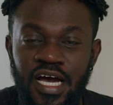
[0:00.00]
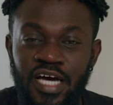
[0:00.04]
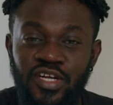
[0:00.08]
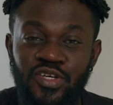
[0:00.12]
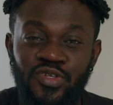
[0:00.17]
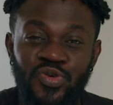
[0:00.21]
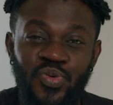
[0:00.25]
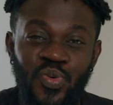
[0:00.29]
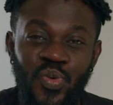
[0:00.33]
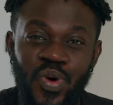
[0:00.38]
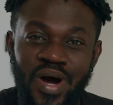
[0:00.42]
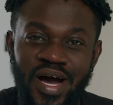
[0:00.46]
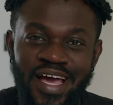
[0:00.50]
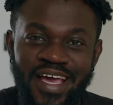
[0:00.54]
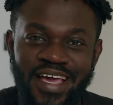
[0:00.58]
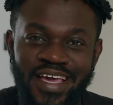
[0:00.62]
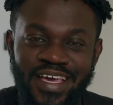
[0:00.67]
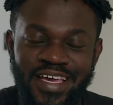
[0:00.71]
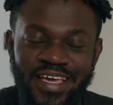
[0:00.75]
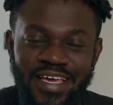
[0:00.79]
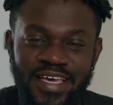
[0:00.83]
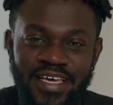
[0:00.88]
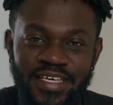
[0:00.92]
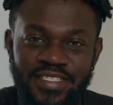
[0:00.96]
I don't know
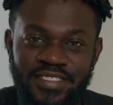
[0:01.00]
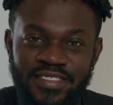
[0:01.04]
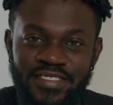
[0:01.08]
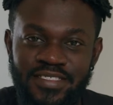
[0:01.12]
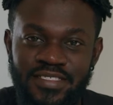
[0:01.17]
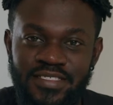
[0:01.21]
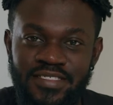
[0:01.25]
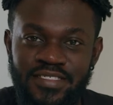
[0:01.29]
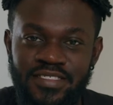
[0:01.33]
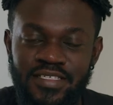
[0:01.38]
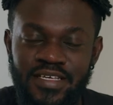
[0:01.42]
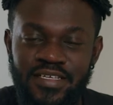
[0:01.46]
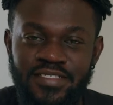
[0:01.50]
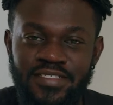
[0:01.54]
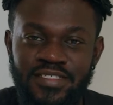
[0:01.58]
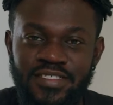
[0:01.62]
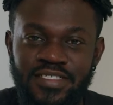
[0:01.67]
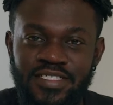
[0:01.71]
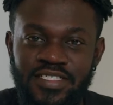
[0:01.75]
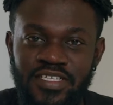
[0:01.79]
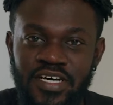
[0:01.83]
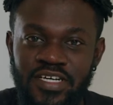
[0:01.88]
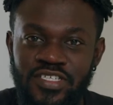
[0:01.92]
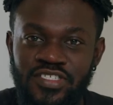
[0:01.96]
why it's
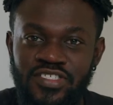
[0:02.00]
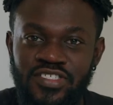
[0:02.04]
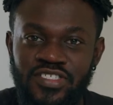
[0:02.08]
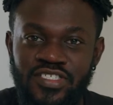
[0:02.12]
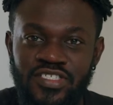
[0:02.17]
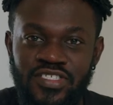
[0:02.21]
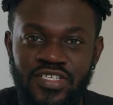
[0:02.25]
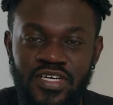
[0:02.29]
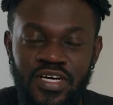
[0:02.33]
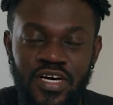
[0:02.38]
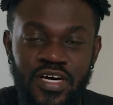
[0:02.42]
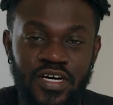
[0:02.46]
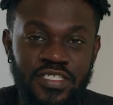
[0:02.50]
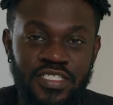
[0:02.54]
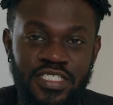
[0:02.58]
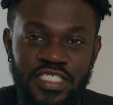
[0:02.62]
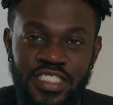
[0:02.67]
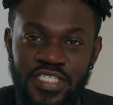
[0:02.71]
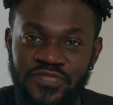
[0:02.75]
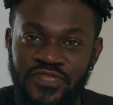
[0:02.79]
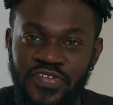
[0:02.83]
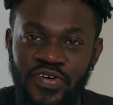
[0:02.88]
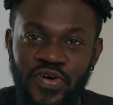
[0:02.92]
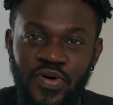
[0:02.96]
such a
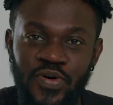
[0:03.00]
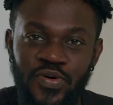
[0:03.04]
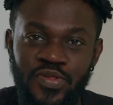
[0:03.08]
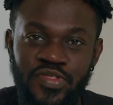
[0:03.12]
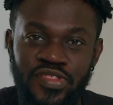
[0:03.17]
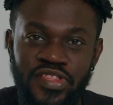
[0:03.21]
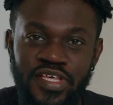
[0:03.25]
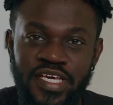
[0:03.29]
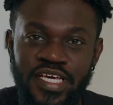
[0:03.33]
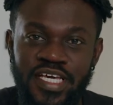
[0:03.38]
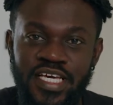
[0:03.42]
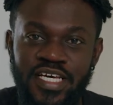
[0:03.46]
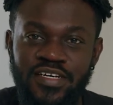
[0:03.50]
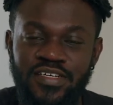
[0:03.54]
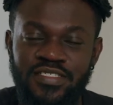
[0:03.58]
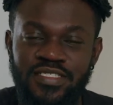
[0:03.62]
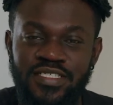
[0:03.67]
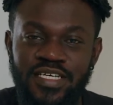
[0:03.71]
difficult thing,